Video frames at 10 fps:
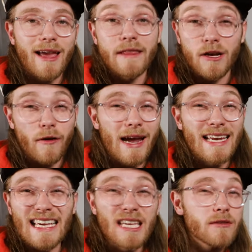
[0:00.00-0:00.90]
And the
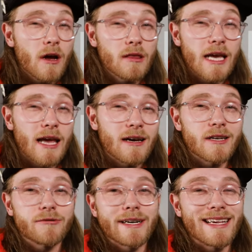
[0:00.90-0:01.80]
grain, even on the
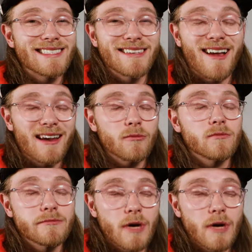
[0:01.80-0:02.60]
800, is not